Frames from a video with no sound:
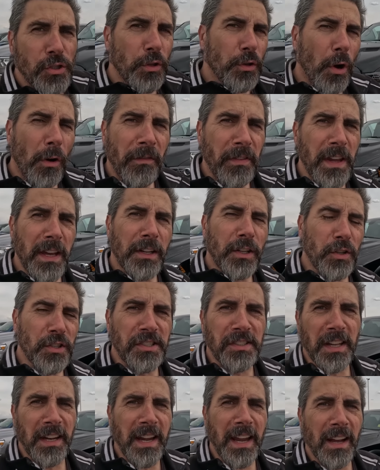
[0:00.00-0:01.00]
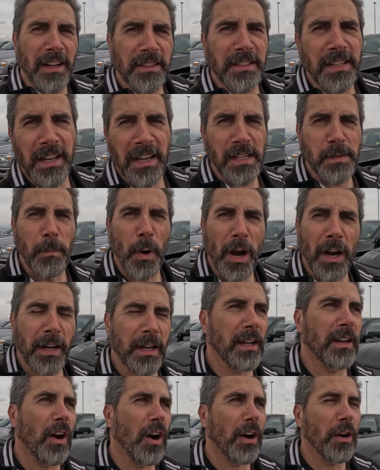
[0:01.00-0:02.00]
no vehicles today on today's
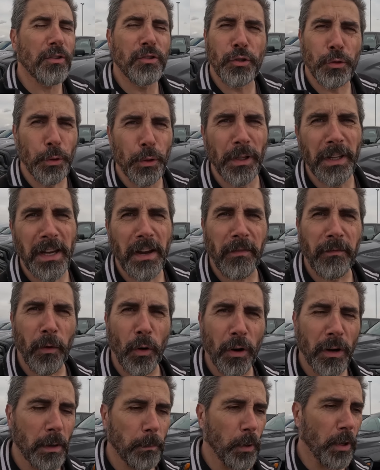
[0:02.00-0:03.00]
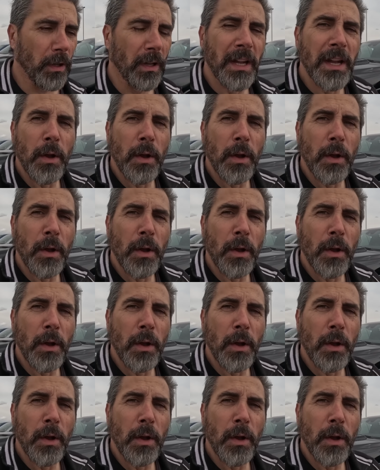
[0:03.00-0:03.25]
market are truly affordable.